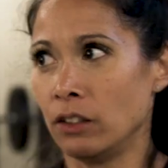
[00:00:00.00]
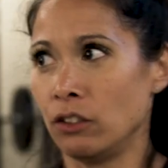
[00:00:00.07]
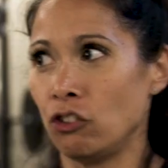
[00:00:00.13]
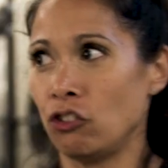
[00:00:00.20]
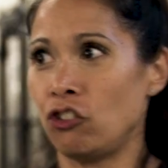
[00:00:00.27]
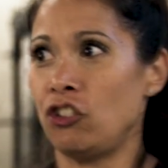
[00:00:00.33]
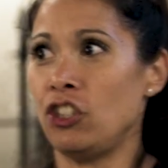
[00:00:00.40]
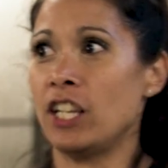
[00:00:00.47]

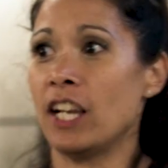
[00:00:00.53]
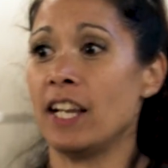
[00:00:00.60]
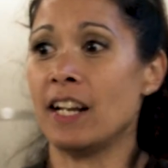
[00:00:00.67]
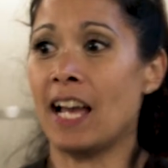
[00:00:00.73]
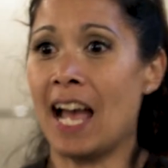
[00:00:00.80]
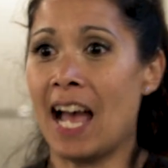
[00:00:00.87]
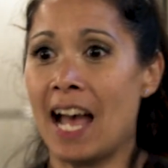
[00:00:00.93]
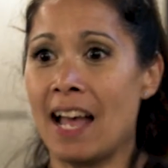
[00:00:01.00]
She had
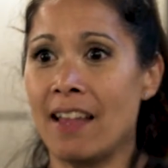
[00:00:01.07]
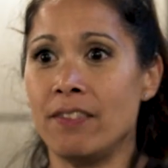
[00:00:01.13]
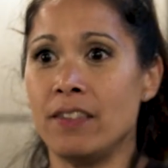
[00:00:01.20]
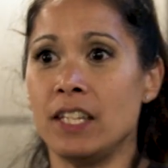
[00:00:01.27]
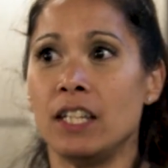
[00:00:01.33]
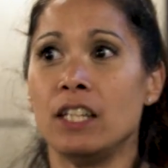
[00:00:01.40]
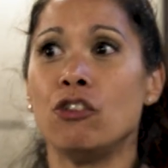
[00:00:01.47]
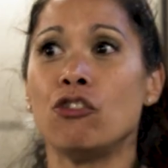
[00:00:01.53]
had
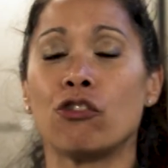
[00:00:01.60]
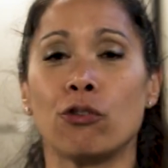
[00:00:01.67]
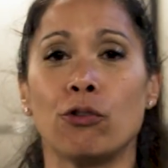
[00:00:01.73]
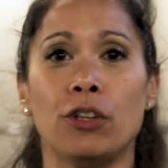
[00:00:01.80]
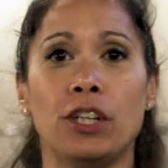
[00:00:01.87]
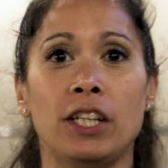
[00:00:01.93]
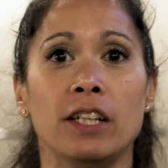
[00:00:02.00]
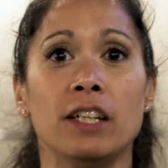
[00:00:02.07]
the
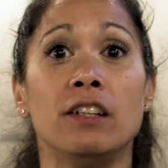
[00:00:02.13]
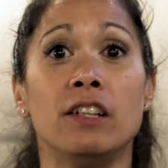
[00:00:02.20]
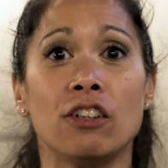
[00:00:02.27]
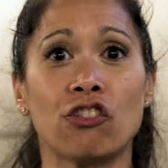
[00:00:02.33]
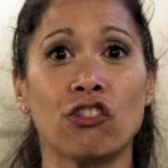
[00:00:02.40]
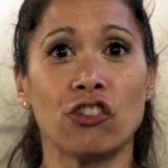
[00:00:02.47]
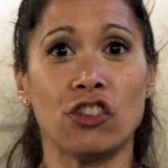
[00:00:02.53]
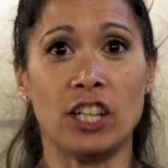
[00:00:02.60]
injury
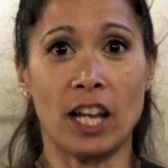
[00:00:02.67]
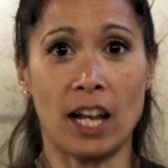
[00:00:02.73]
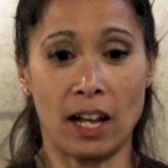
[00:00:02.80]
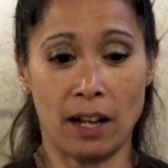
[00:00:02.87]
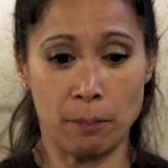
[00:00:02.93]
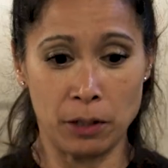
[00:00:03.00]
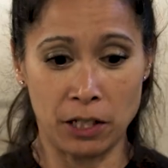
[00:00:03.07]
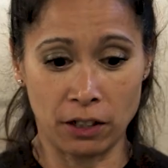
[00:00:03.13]
initially
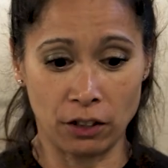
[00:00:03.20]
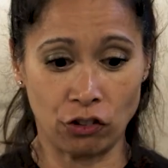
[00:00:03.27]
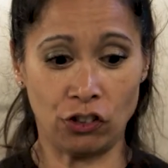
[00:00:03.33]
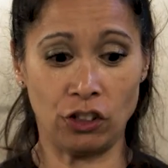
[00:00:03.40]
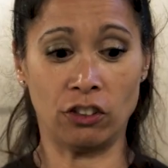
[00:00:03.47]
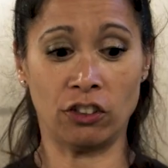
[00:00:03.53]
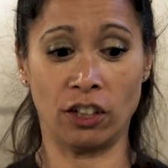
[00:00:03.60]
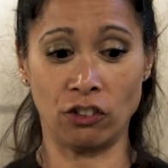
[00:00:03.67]
because
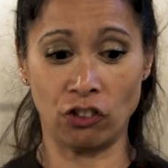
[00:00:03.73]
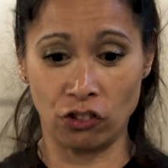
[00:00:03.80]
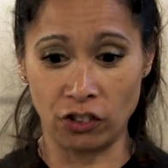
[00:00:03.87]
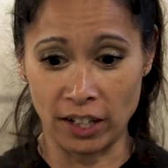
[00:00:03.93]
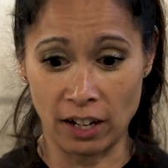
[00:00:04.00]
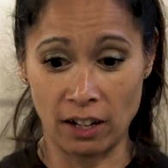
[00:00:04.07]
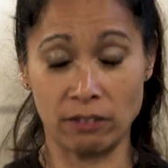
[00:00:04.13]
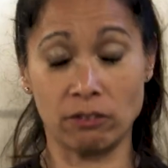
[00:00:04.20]
she touched
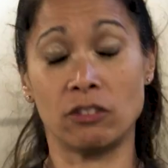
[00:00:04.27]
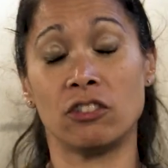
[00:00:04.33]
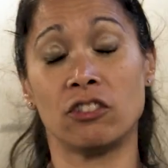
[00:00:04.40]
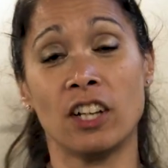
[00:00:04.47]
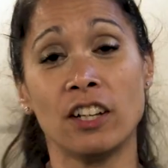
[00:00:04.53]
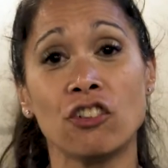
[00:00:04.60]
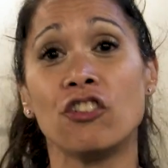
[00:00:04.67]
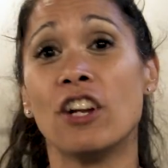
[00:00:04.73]

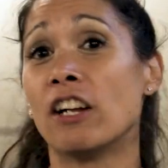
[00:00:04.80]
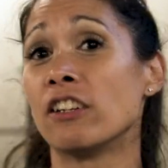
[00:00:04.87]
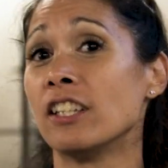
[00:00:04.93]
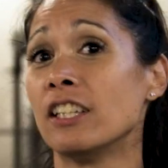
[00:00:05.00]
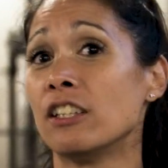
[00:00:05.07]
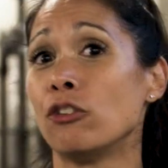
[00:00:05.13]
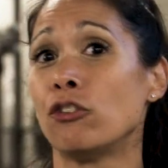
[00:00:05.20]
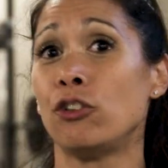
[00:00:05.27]
down a
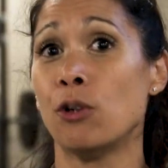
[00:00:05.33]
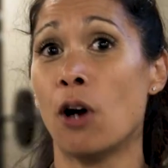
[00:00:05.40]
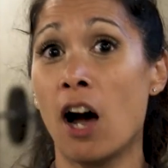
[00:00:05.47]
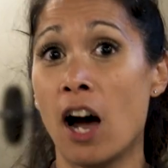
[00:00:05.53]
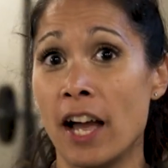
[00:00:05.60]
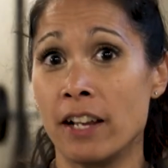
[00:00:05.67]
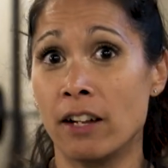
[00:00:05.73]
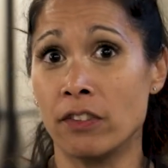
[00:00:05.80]
little too
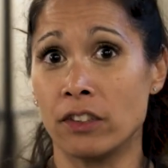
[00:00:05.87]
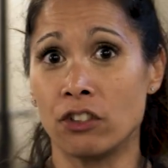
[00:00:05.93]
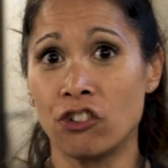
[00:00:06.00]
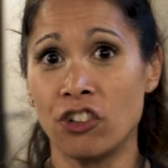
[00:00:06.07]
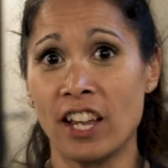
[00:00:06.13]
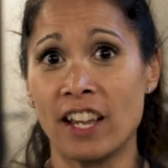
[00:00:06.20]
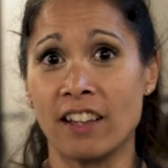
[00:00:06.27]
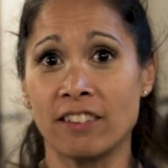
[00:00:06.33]
high on the
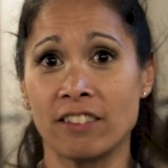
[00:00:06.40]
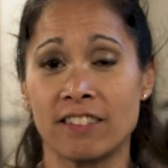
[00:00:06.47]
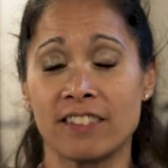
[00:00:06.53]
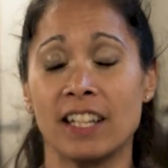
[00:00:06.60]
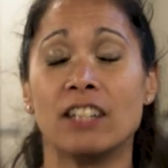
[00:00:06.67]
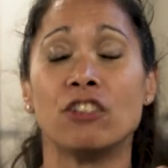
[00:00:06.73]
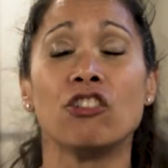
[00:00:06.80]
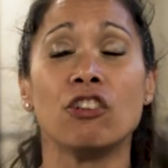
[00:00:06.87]
chest,
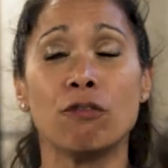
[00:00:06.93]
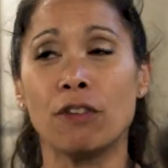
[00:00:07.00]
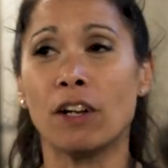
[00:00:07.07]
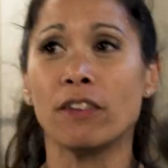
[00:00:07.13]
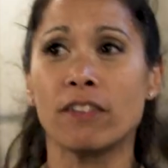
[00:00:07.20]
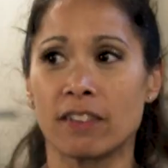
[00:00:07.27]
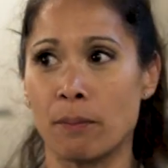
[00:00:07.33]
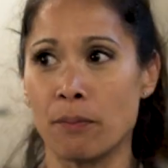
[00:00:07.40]
and she
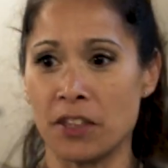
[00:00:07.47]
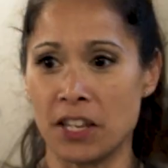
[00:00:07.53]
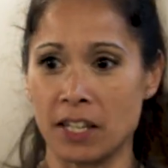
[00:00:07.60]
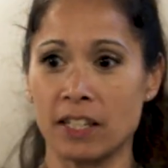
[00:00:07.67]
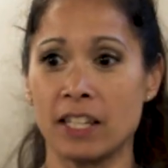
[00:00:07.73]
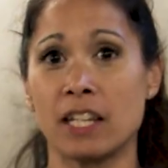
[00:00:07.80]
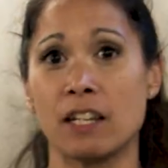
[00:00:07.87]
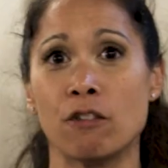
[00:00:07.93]
felt something
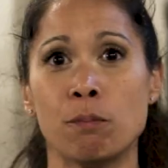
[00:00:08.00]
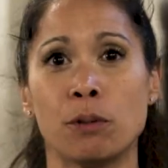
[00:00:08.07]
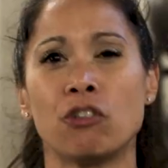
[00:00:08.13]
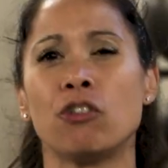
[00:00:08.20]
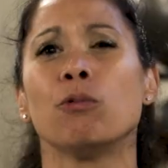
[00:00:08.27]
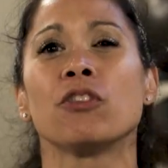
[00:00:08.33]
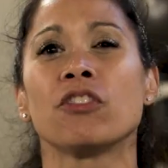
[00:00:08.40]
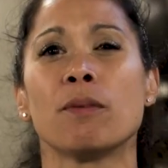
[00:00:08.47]
give, but
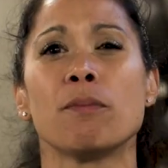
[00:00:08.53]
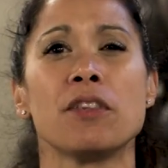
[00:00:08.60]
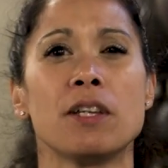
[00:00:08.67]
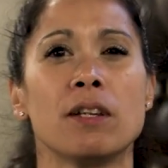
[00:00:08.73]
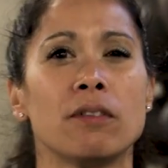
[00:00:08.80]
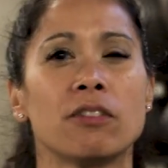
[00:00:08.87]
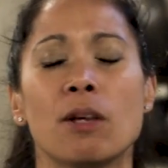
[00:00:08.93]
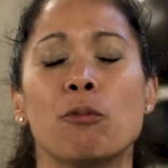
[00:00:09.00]
she was
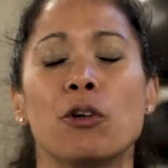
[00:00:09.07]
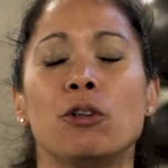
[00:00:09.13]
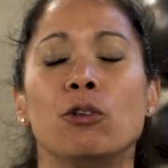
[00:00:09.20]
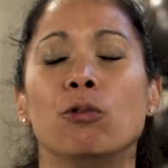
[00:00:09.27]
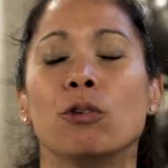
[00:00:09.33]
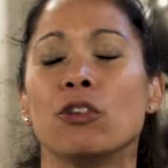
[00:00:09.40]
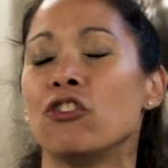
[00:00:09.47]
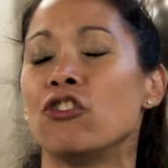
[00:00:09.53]
someone
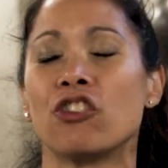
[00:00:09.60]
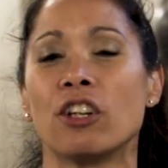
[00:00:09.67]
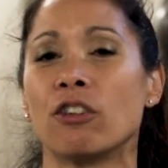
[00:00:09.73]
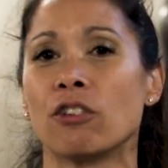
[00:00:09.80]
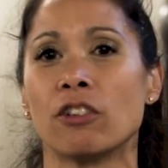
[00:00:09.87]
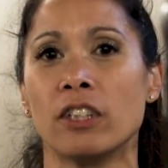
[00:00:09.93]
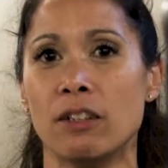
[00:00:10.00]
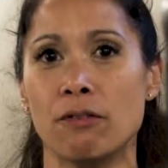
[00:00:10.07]
who was
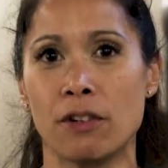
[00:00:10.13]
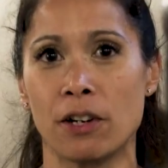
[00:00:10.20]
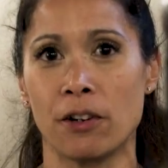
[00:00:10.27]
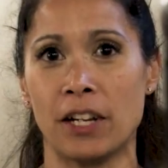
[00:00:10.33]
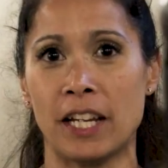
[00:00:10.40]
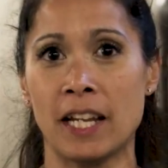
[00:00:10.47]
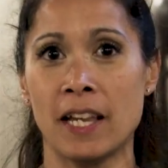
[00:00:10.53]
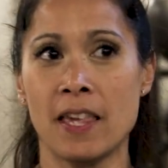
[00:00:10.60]
generally
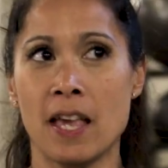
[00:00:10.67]
very